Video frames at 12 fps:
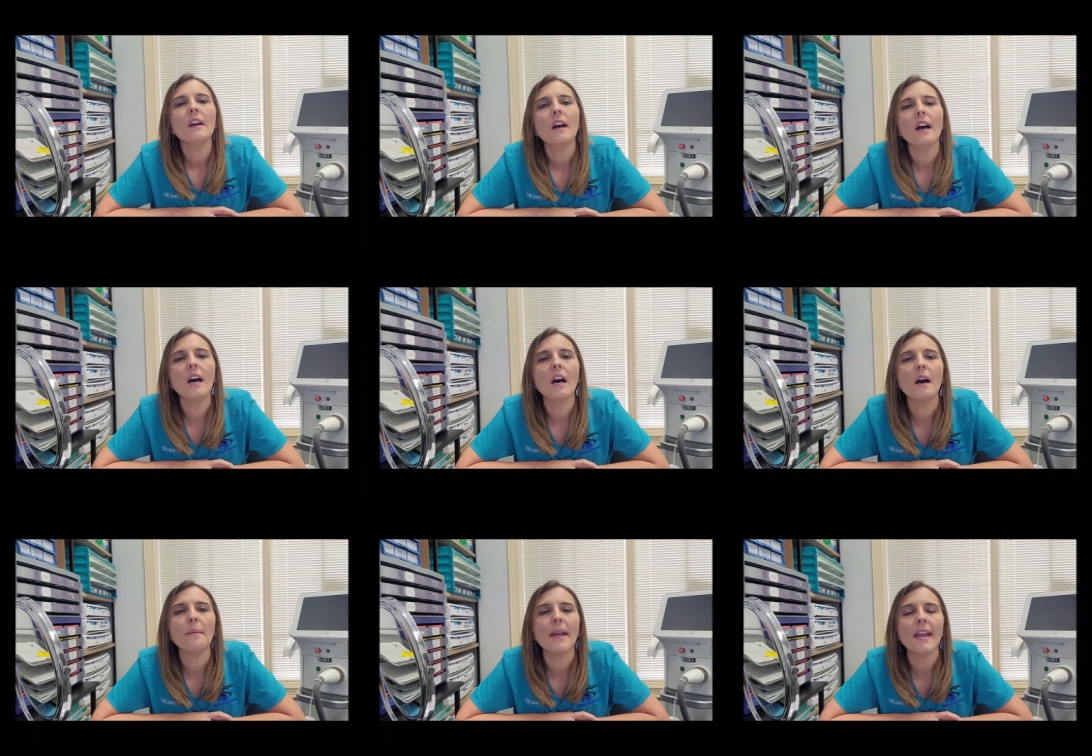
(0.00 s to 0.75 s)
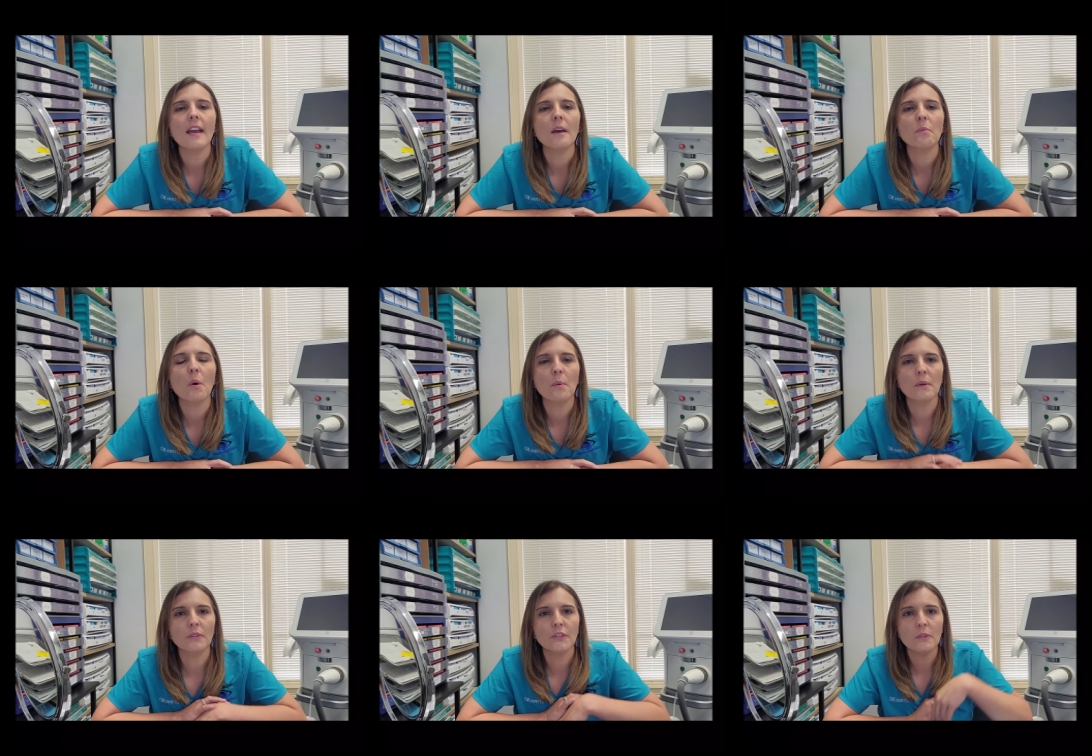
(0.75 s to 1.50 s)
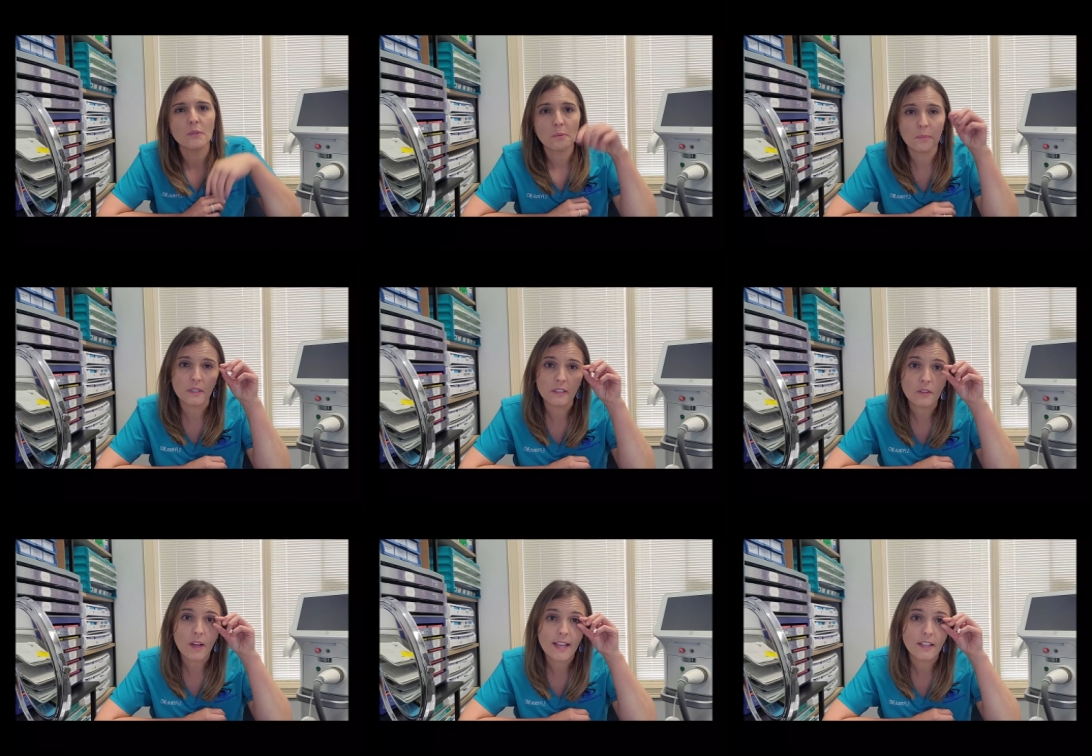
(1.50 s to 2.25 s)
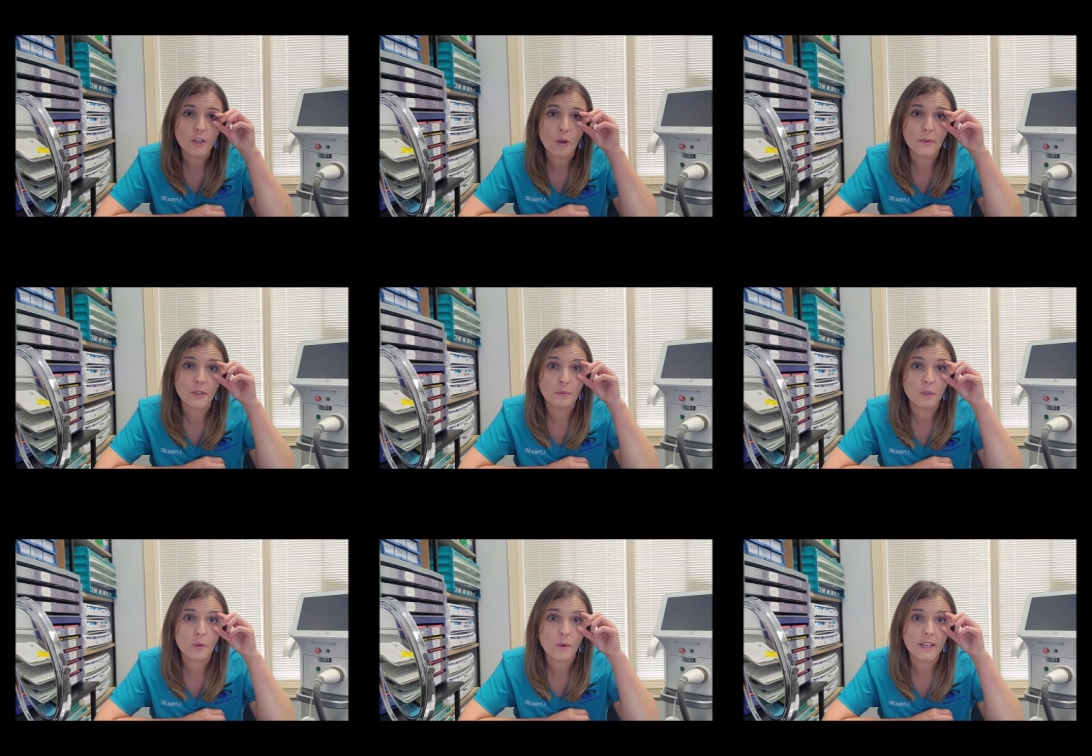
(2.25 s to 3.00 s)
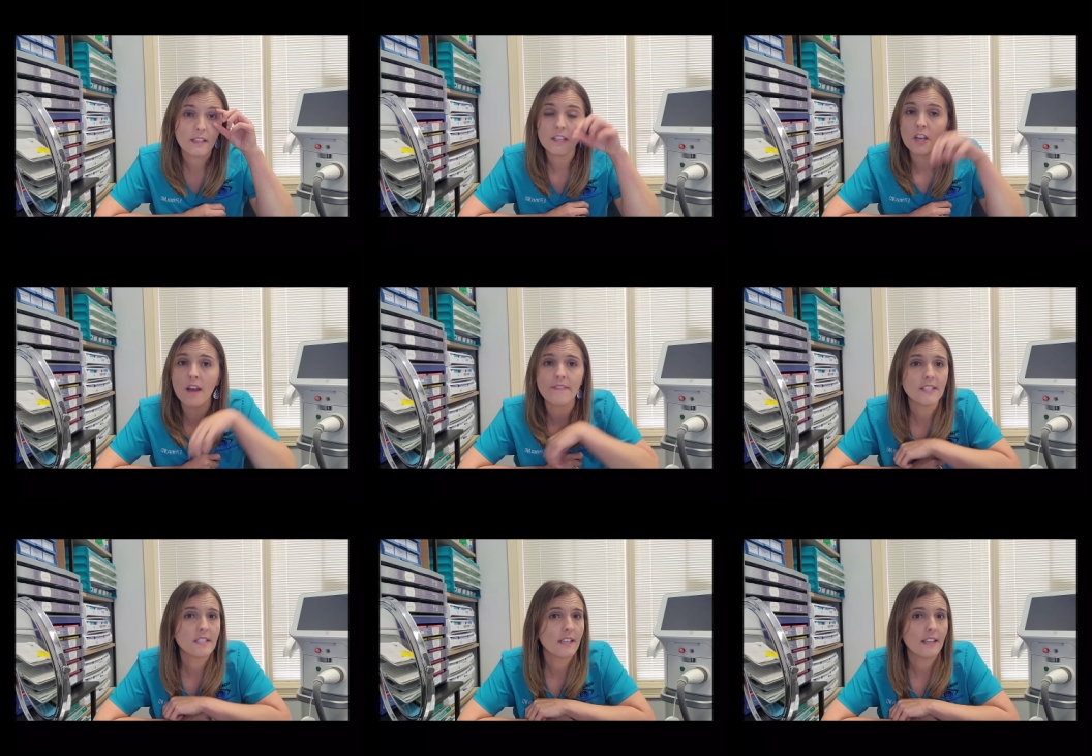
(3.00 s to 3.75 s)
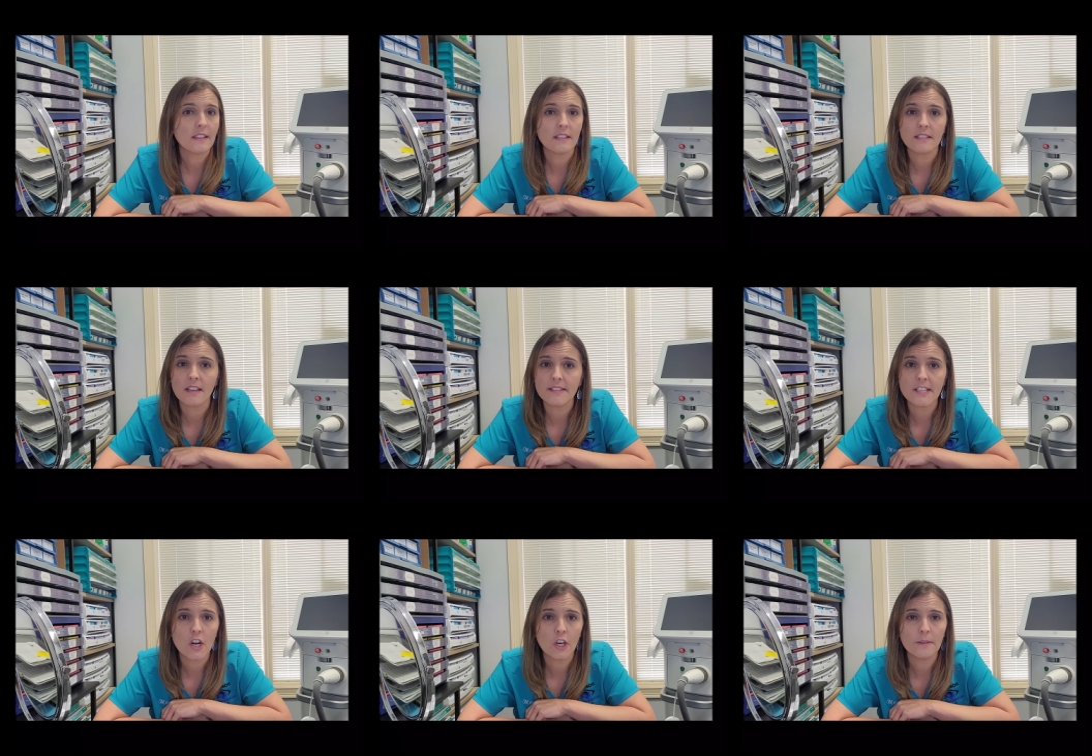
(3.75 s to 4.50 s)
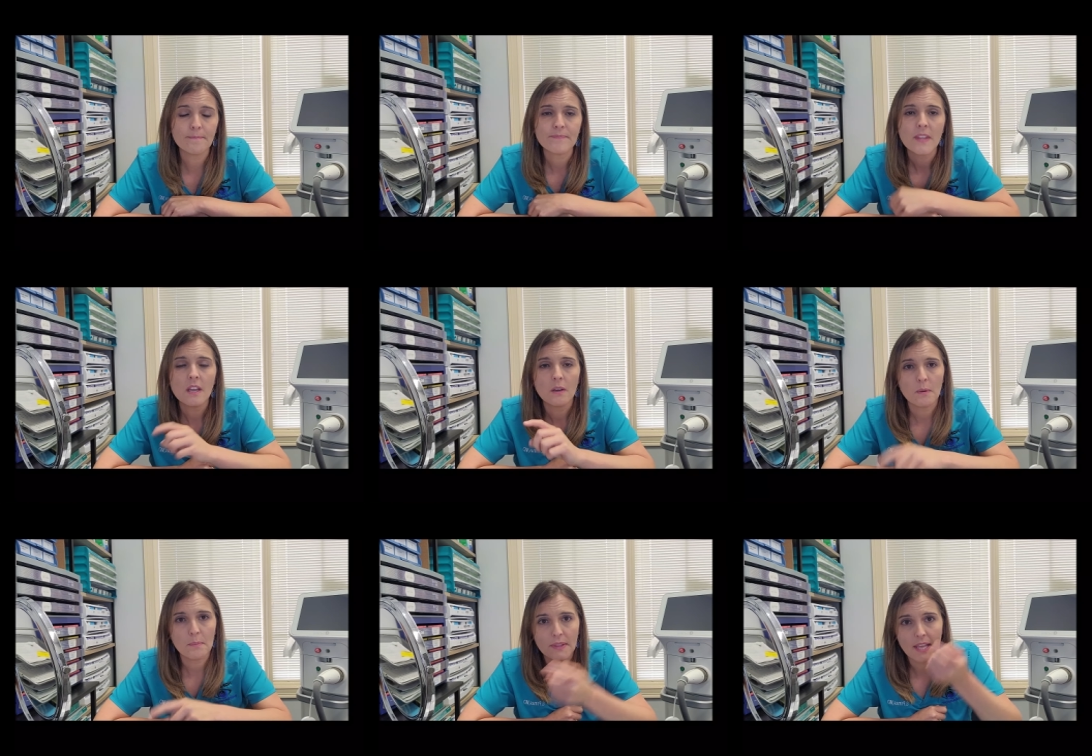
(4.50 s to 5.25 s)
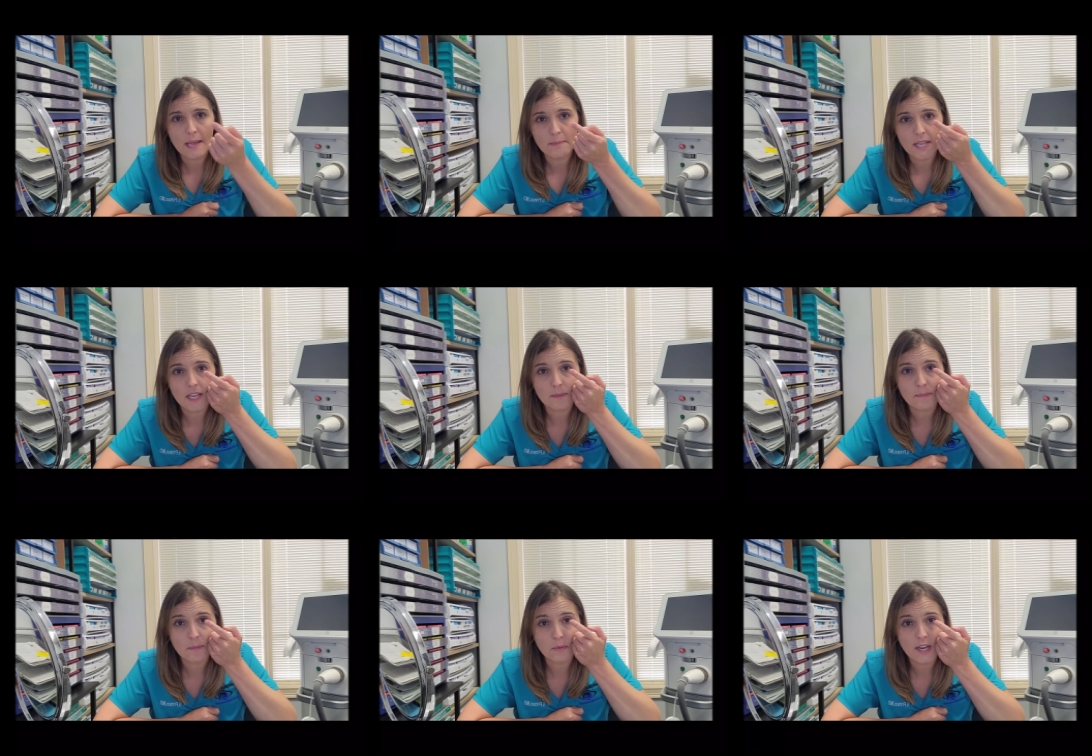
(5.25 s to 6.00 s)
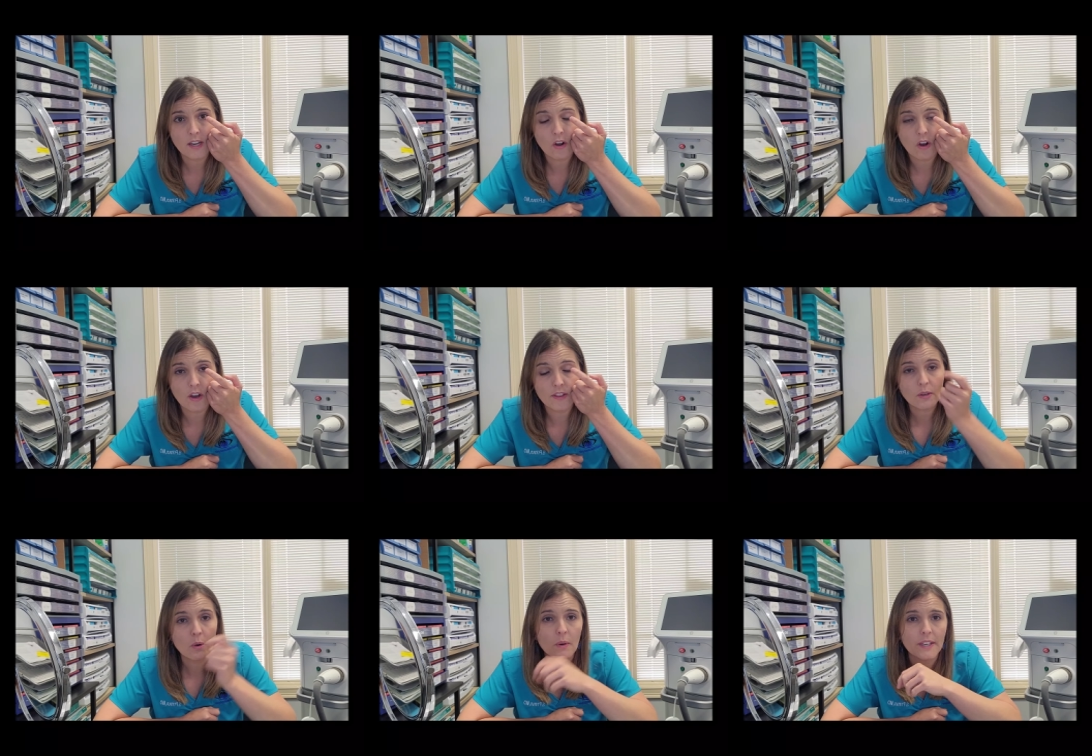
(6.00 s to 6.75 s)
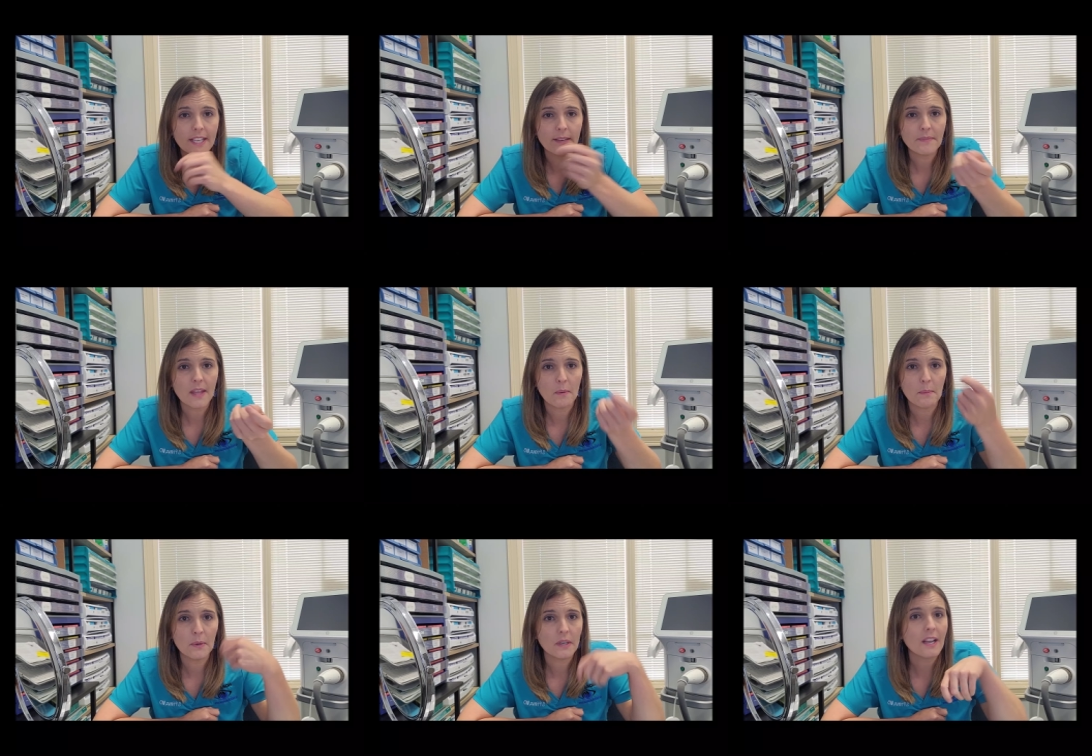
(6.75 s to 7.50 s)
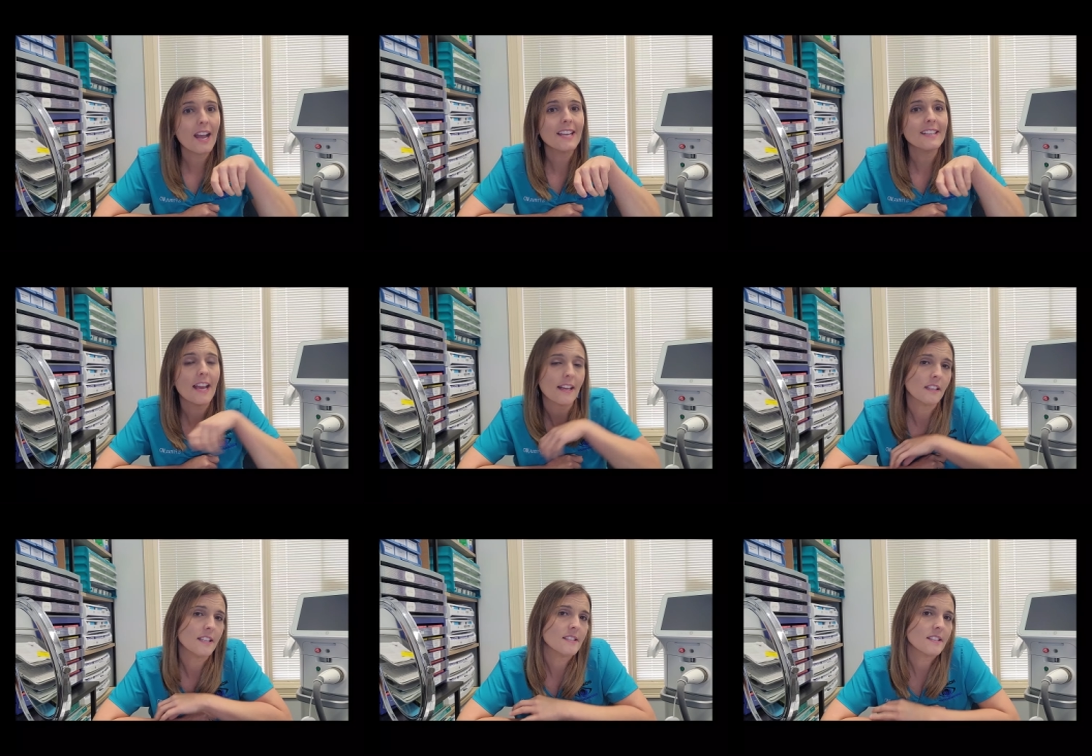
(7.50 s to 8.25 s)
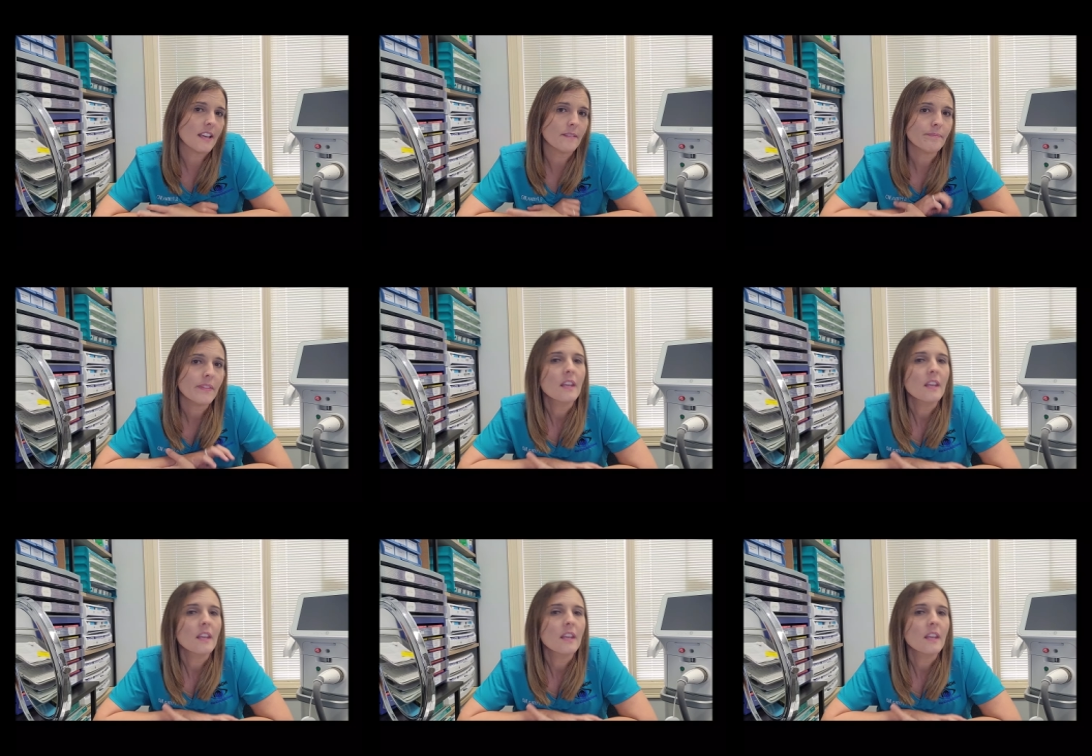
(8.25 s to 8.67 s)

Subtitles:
And what we'll do is we'll put a little eyelid opener real quick in the office. Again, this doesn't hurt. We put the amniotic membrane on the cornea and we put a contact lens in.